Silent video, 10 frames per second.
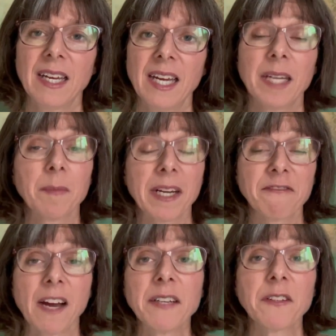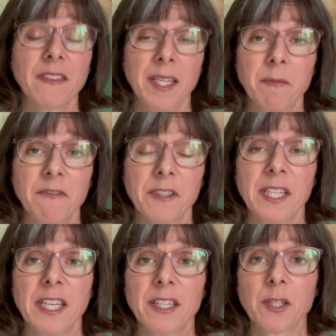And my final theme for the
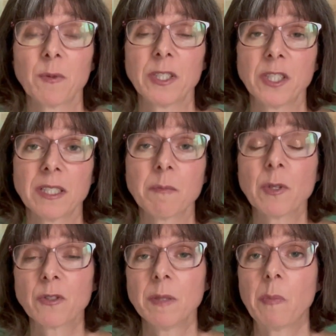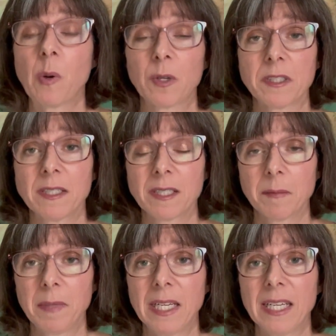year, which is most important to
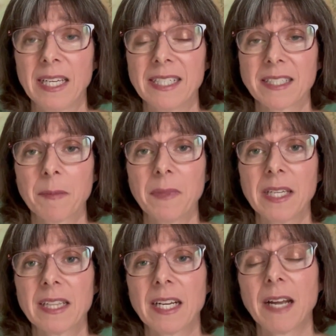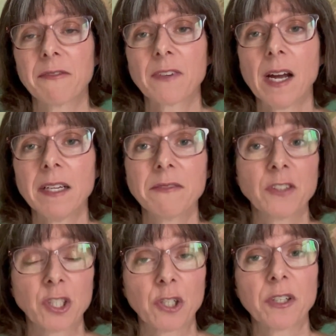me and something that I've kind of
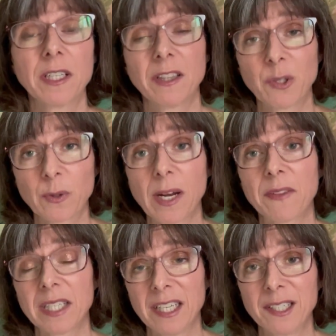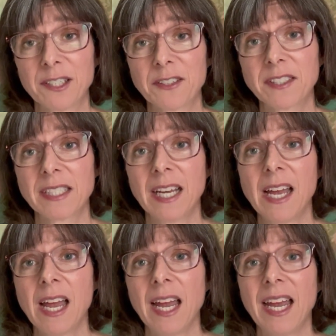skirted throughout the years
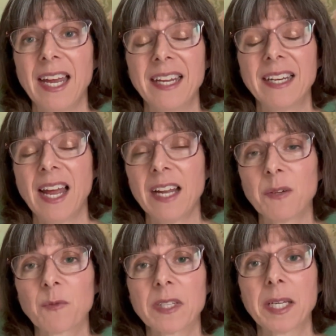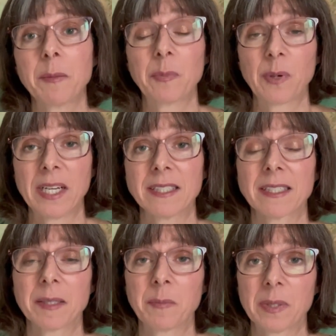and hadn't really embraced
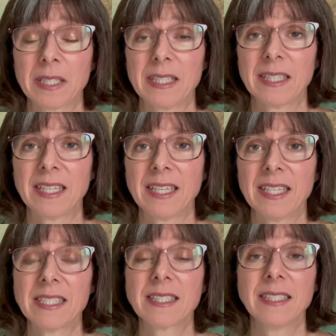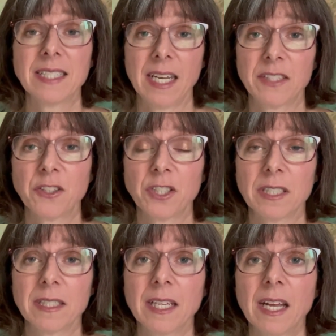completely, is intention.